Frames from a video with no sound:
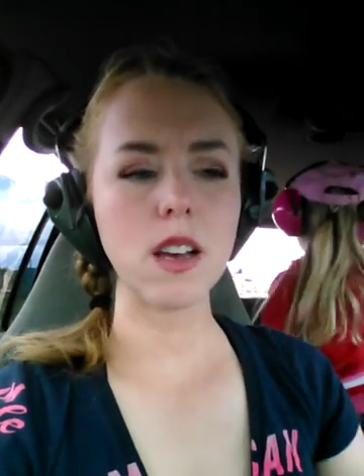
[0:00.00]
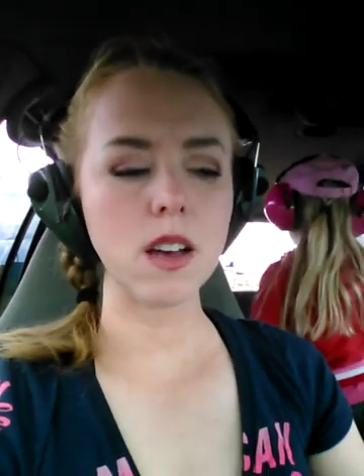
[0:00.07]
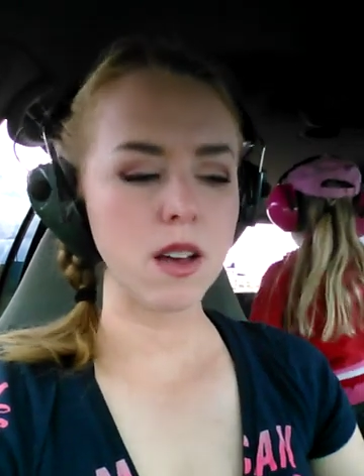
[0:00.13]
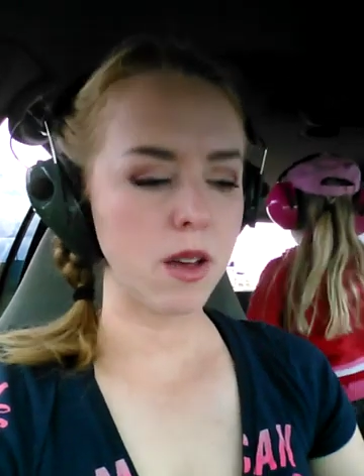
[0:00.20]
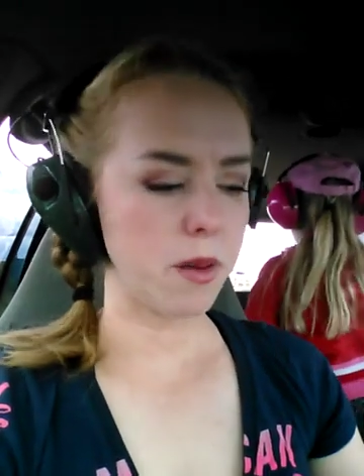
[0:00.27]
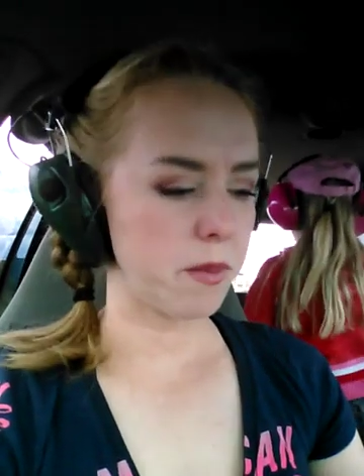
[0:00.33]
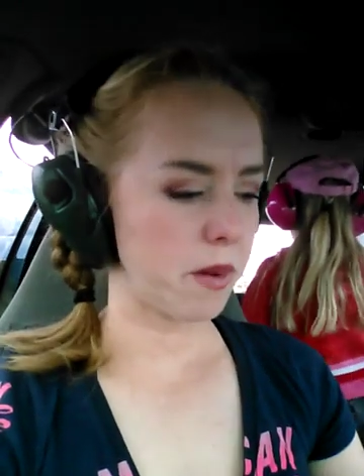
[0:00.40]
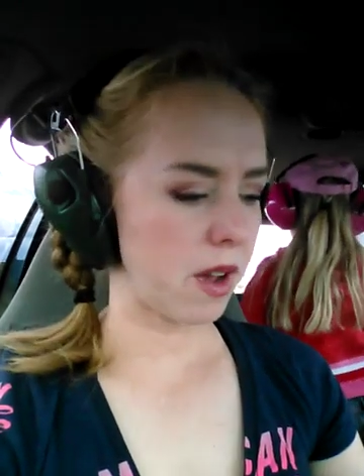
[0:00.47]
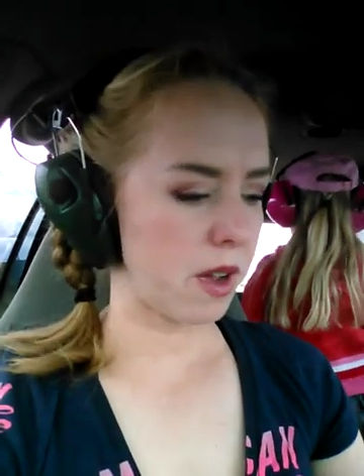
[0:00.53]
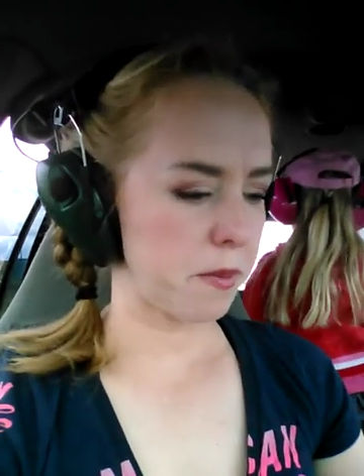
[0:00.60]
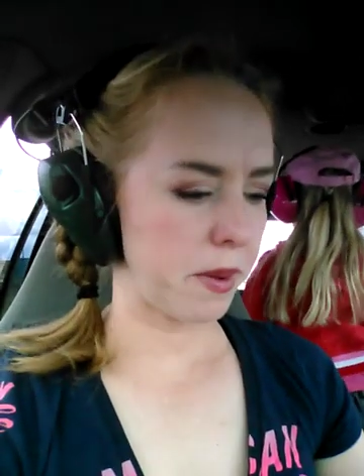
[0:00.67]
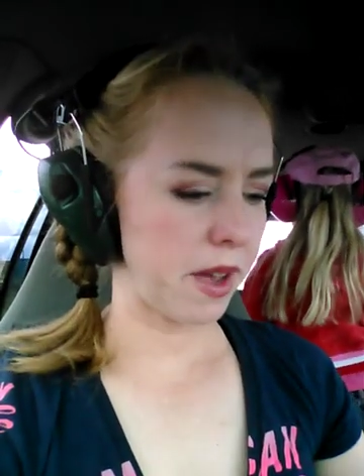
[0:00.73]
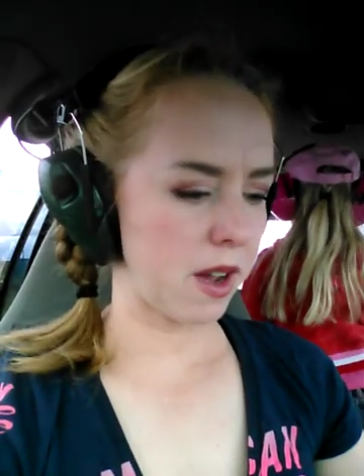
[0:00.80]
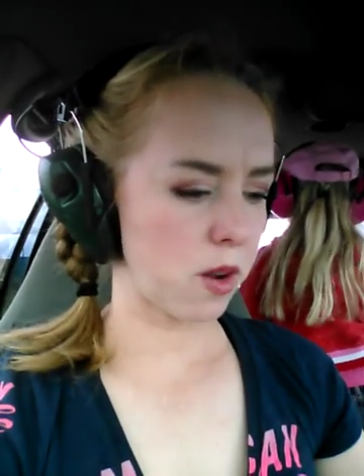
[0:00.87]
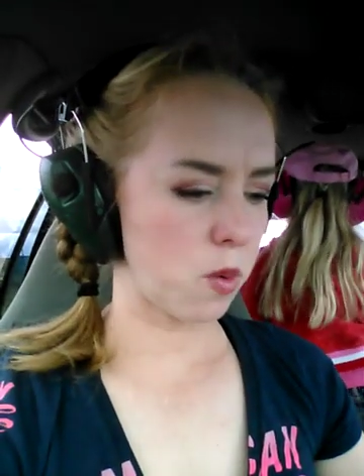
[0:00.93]
um, I
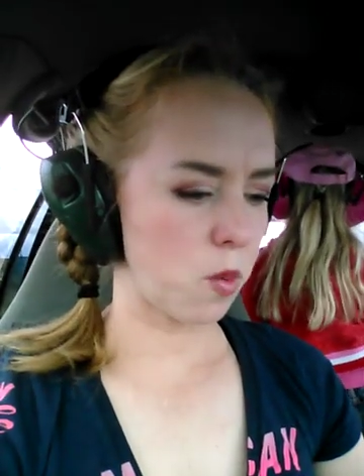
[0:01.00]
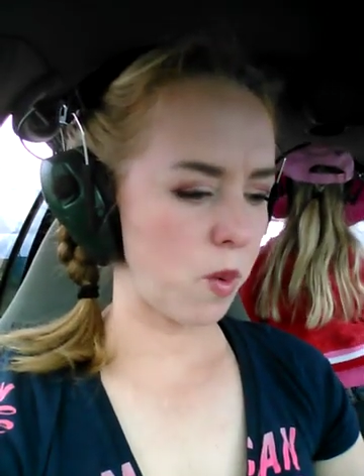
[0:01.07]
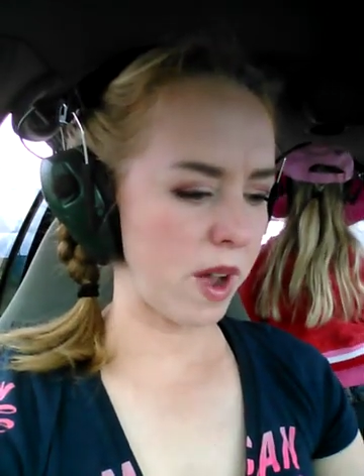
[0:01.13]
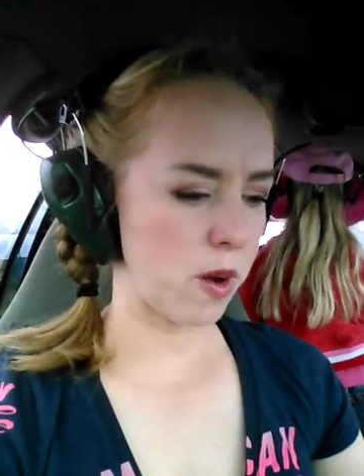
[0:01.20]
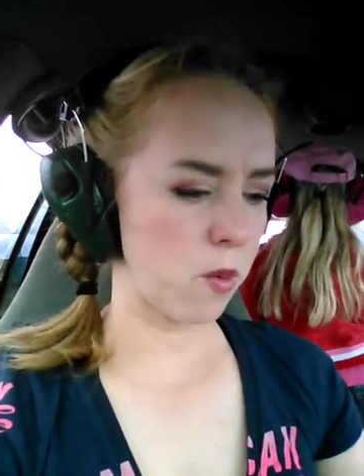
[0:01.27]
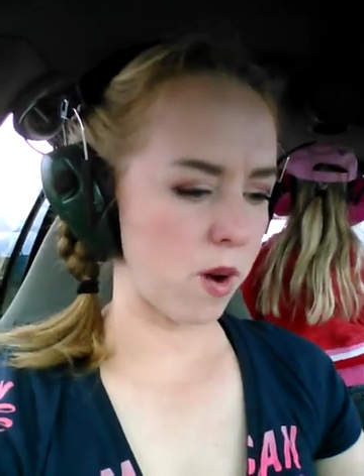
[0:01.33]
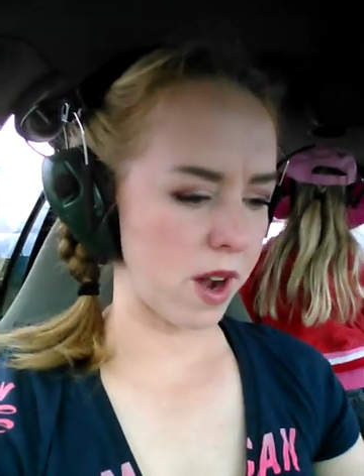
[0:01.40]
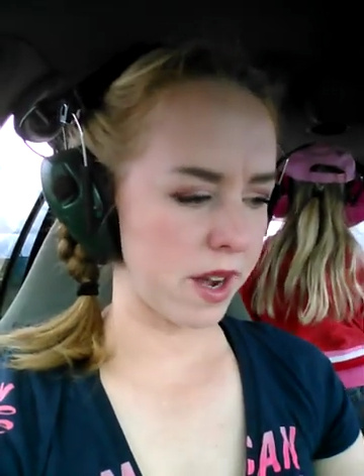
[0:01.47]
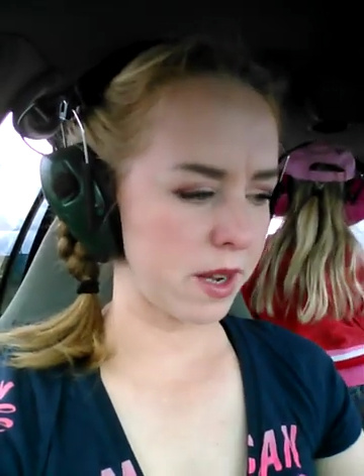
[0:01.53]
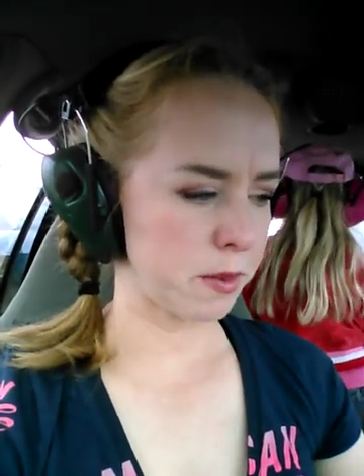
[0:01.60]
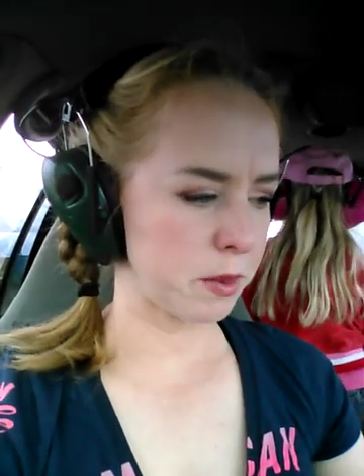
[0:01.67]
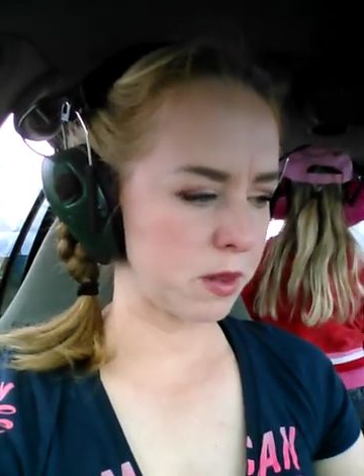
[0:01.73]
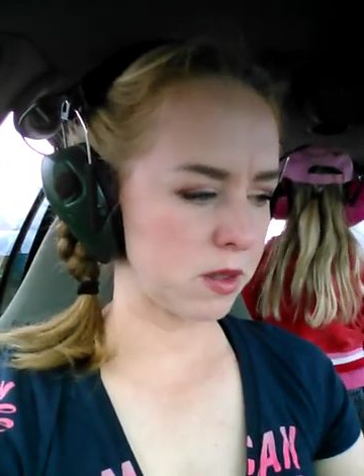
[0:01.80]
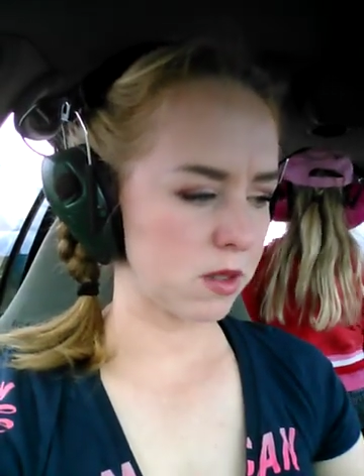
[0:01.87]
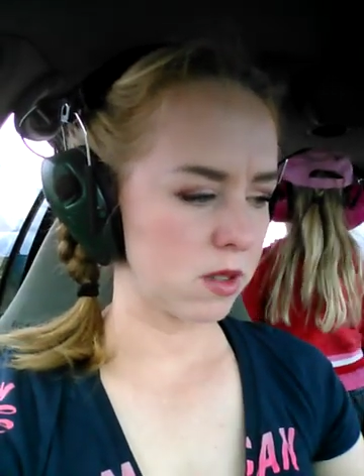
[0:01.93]
pack wet
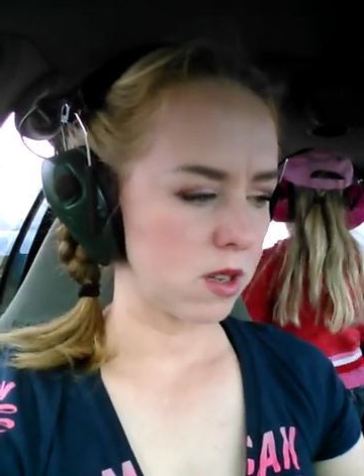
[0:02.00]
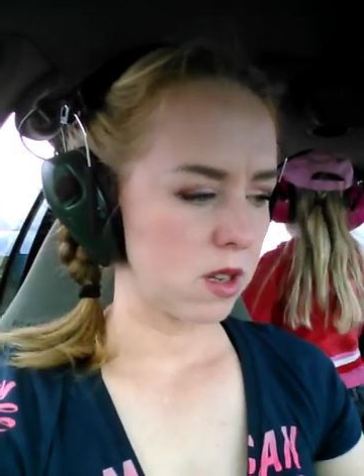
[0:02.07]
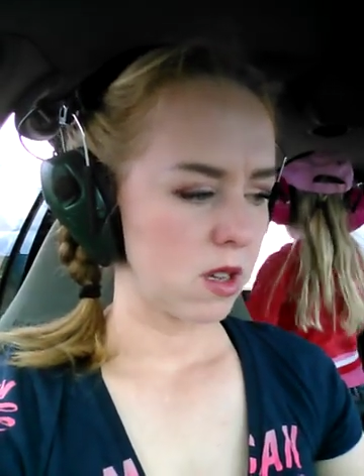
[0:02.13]
wipes